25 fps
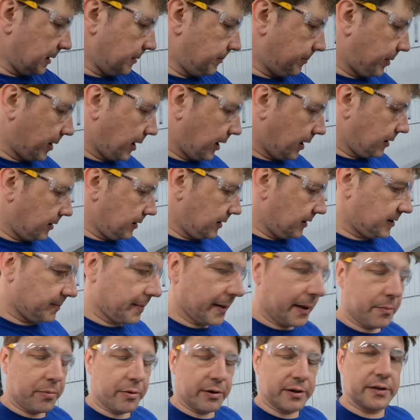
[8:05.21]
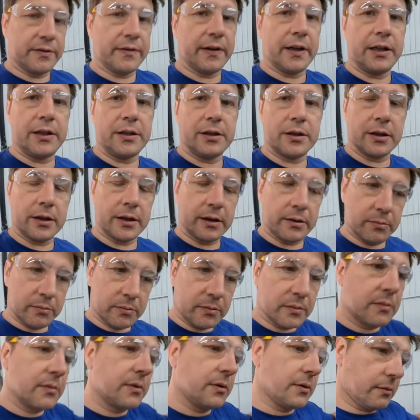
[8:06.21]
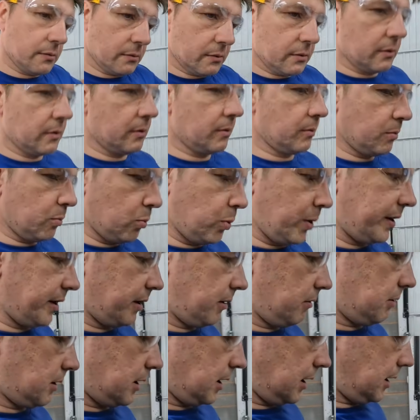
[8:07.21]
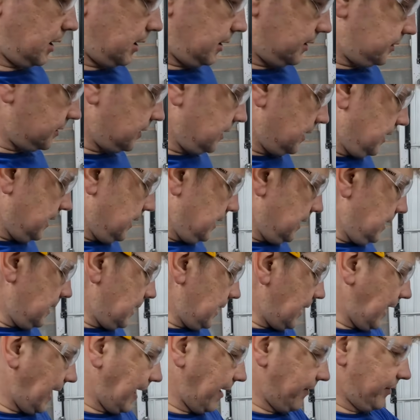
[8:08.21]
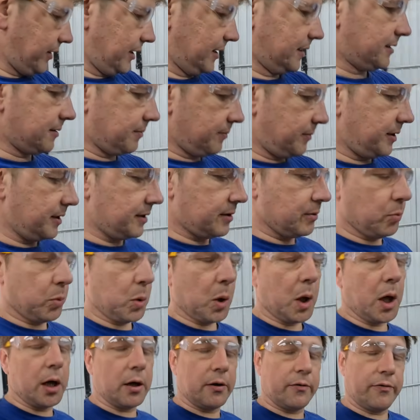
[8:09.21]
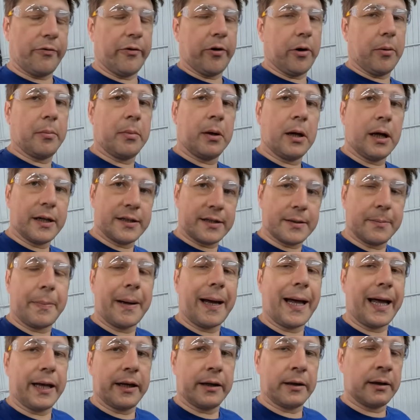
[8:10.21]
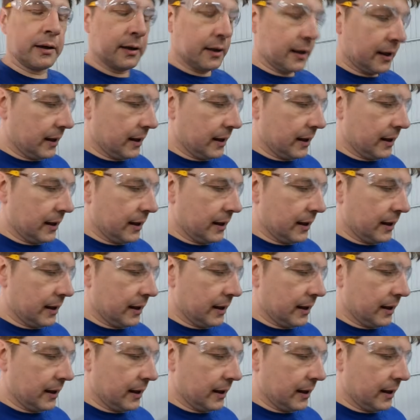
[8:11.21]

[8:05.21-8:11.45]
but it's about preservation and with old cars, having something to work from as a pattern